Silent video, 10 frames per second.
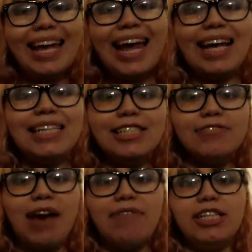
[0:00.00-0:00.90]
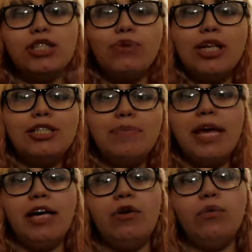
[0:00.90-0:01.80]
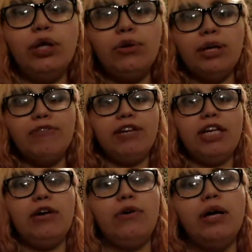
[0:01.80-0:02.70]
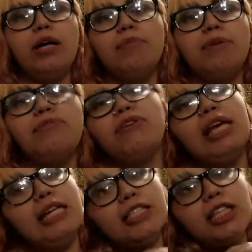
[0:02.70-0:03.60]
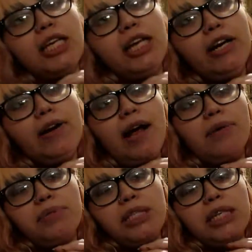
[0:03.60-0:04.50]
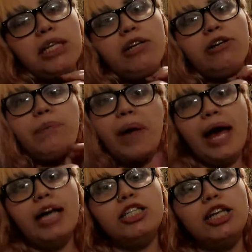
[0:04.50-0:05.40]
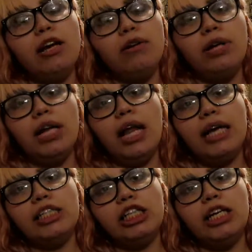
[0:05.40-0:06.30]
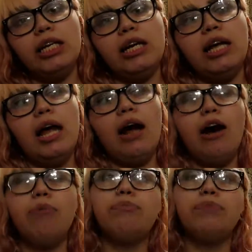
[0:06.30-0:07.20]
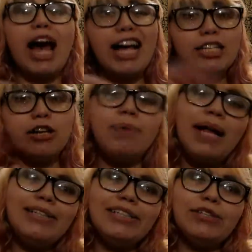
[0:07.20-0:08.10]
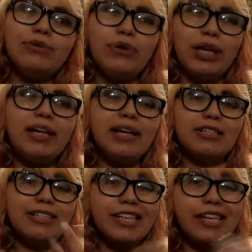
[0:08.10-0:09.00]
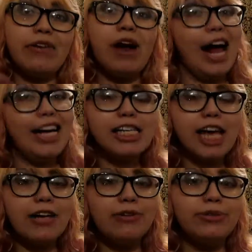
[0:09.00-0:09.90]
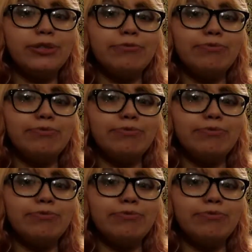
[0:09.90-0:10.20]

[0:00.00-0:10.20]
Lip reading: Hey guys, it's Fabi. I just wanted to make a real quick video before the end of the year. I'm decluttering my eyeshadow collection. Eyeshadow palettes. I don't really collect singular eyeshadows.